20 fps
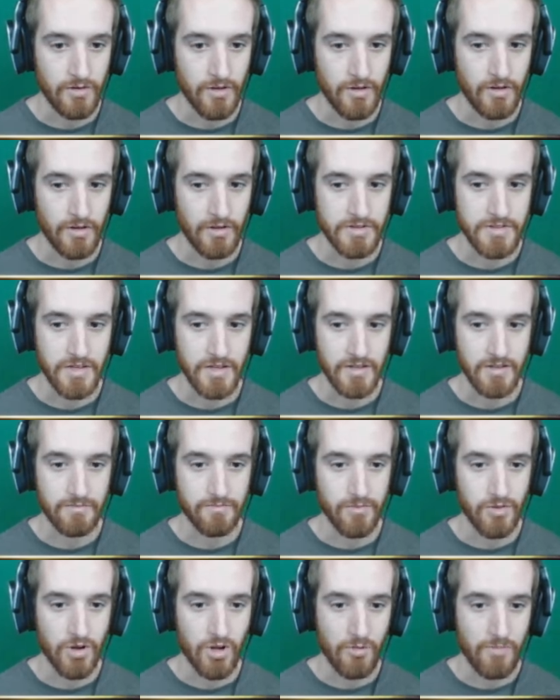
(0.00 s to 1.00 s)
Uh, looks like
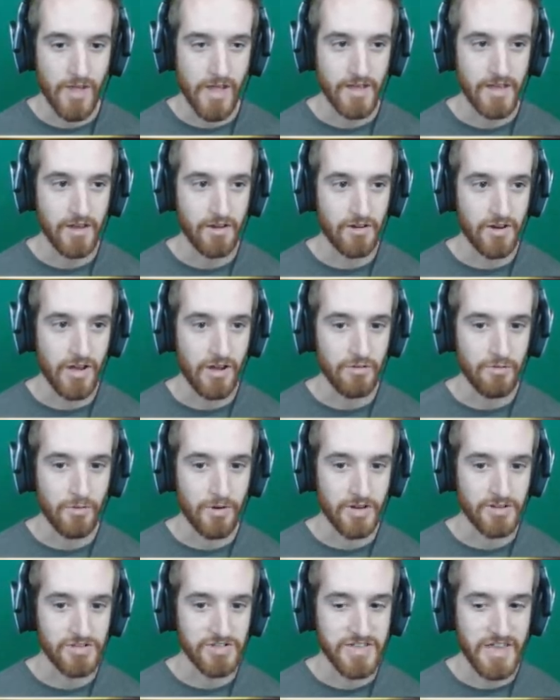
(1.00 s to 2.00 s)
they're all back here now,
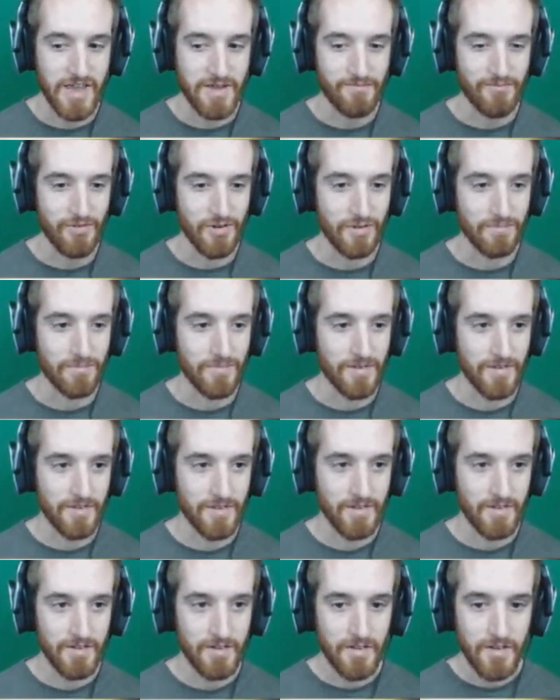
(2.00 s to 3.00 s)
where I just came from.
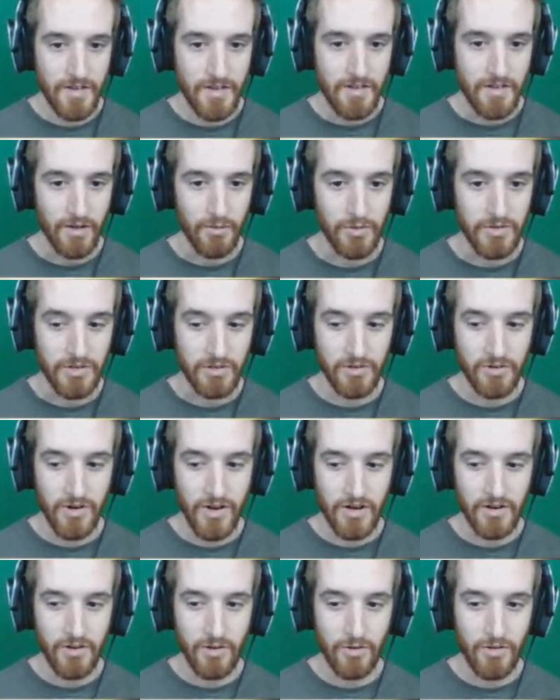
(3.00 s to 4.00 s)
And we turn
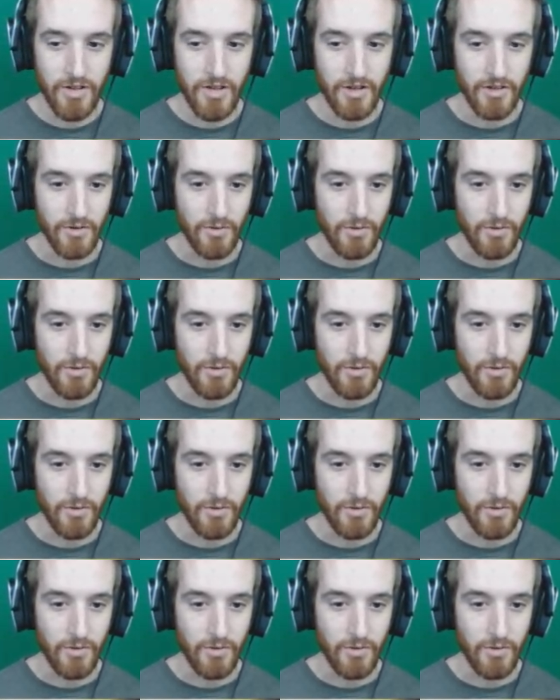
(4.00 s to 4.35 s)
around and go the